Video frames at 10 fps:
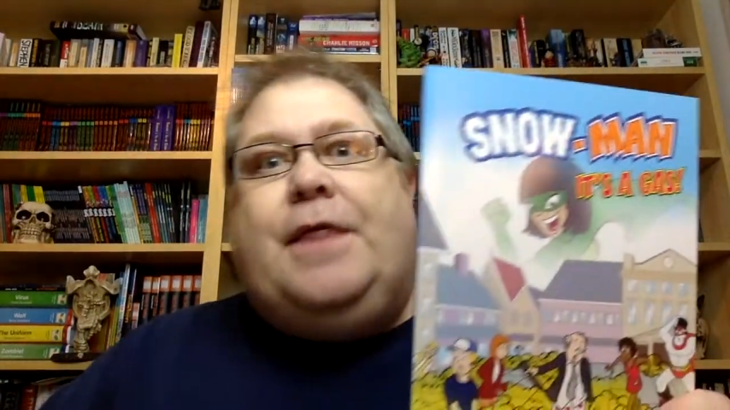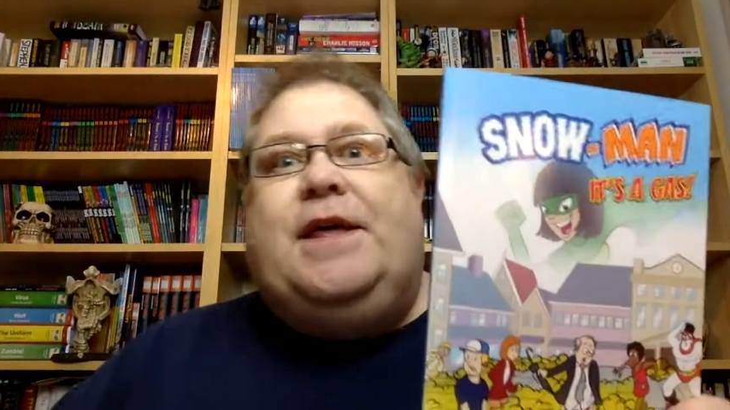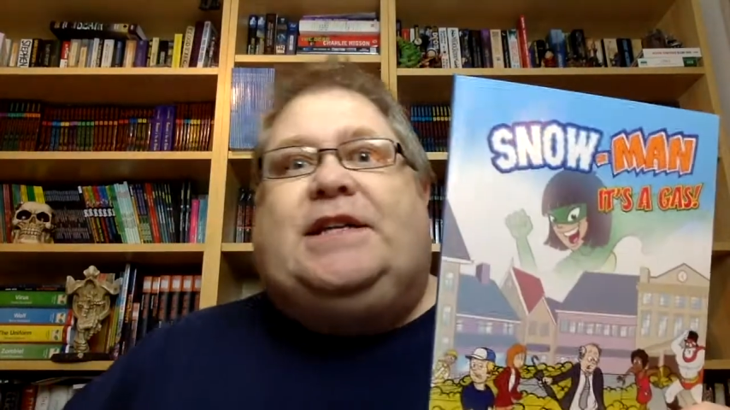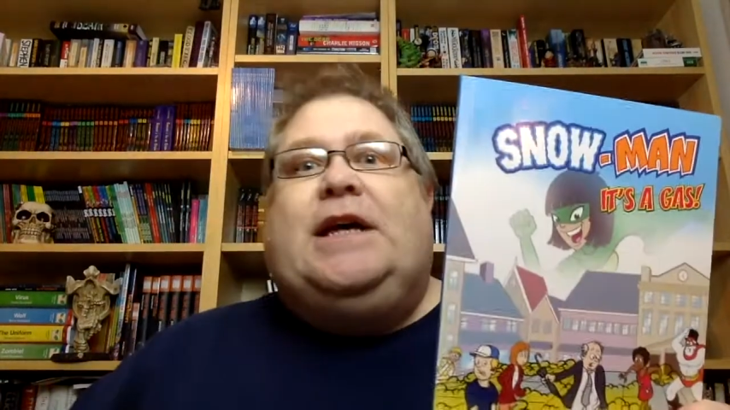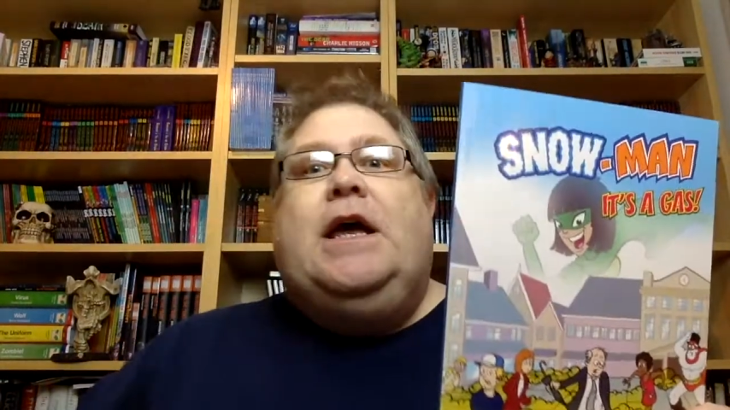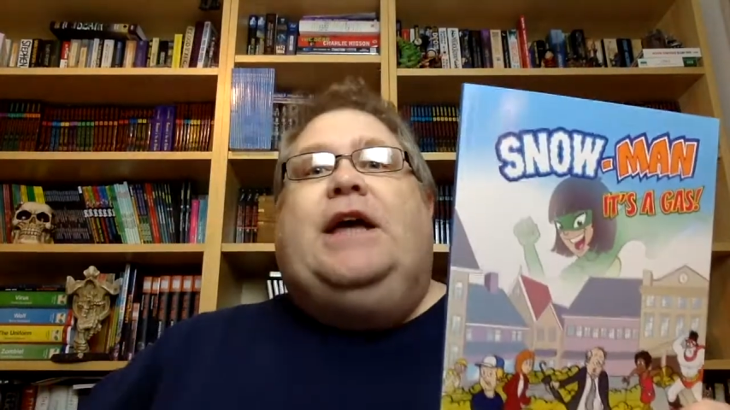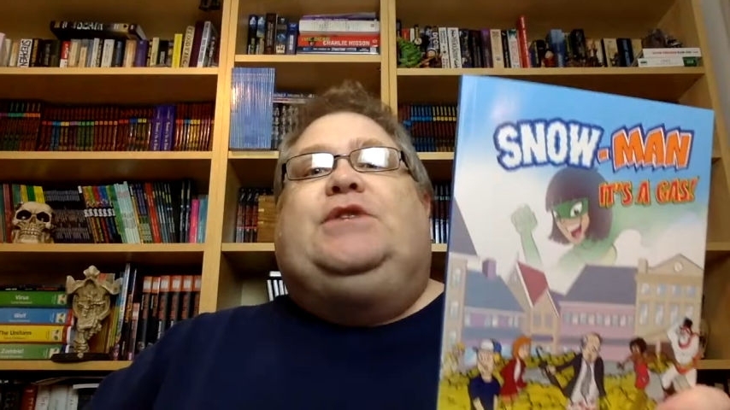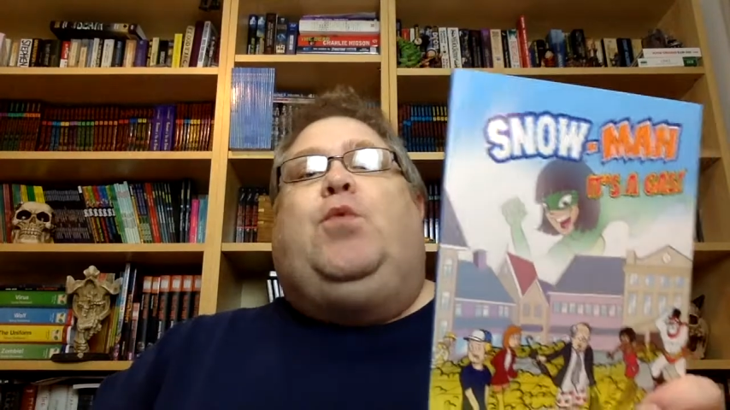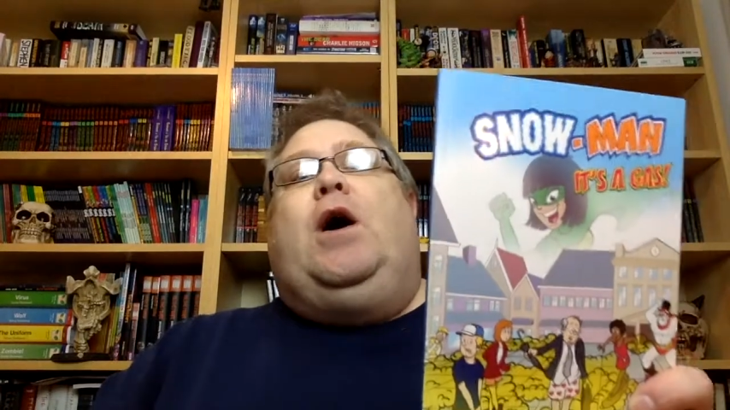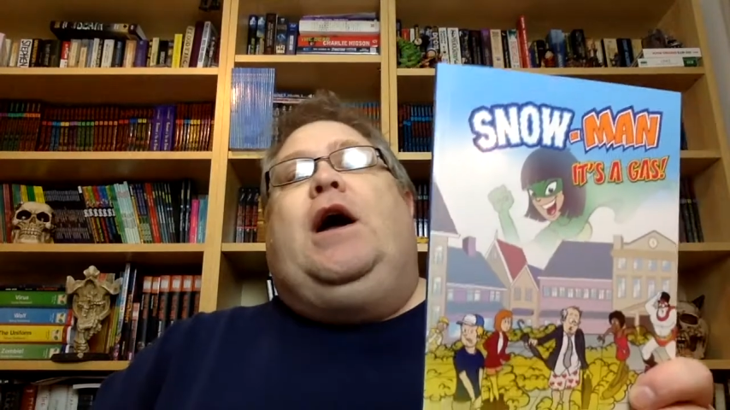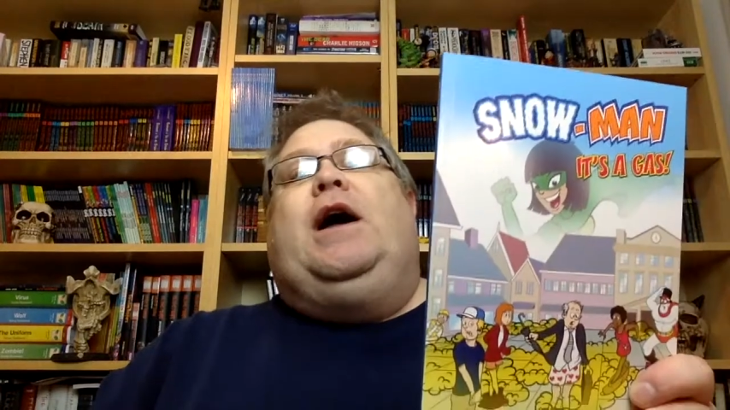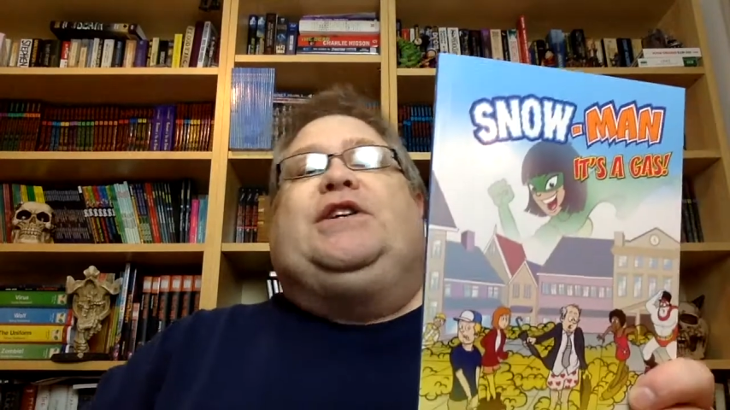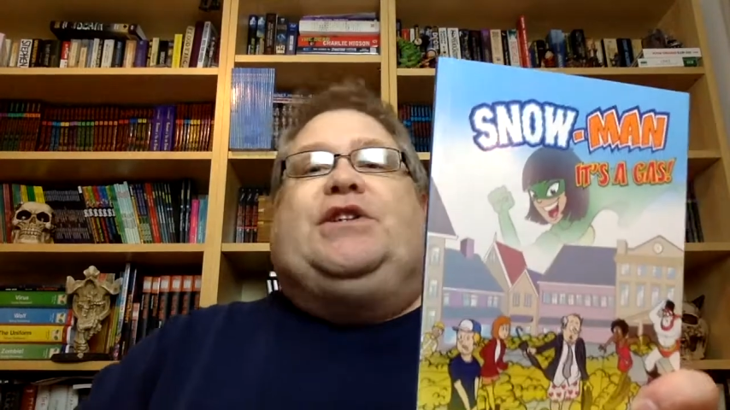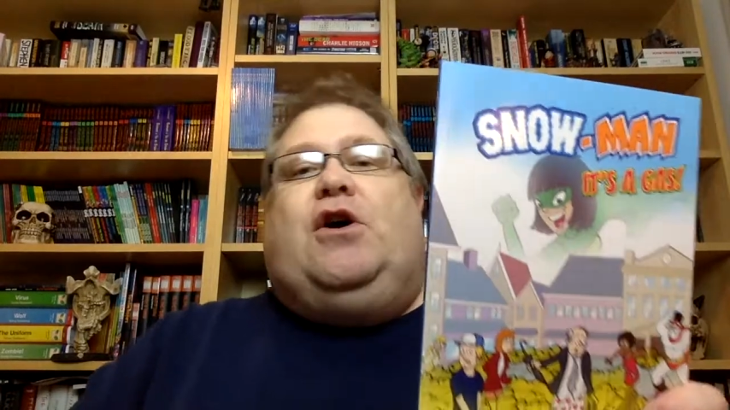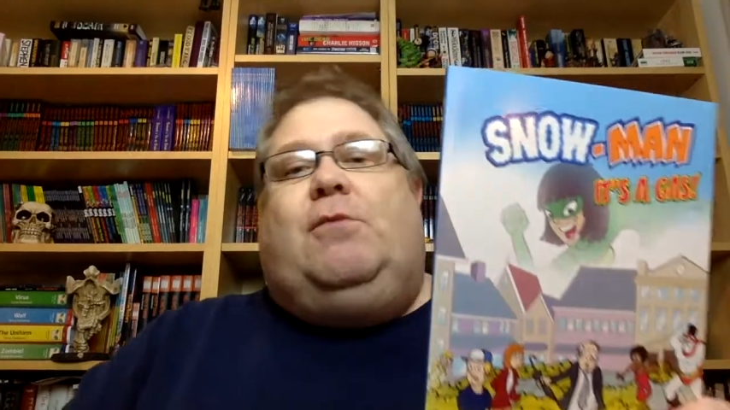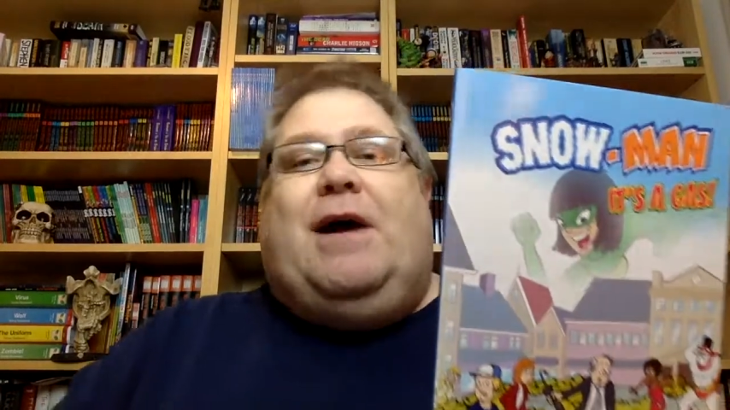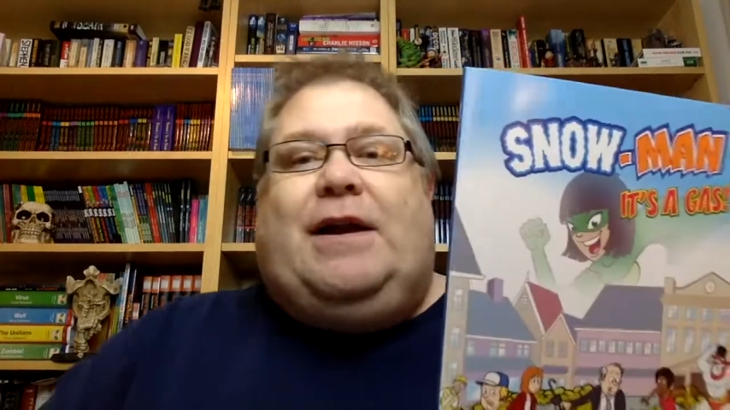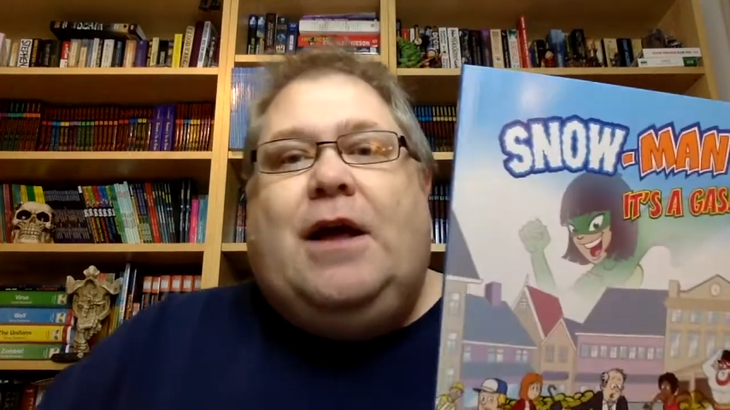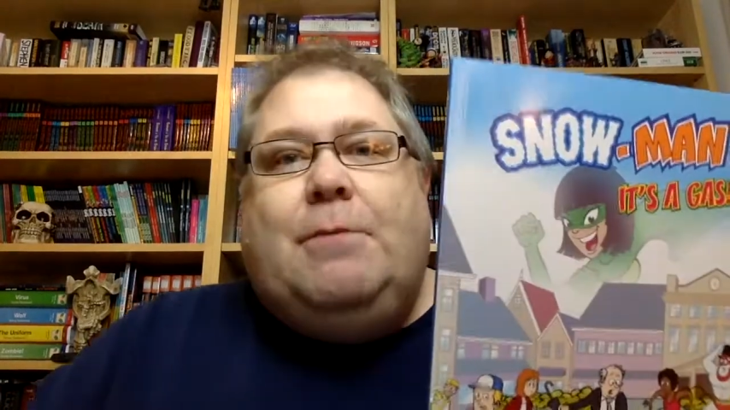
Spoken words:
And this is where Snowman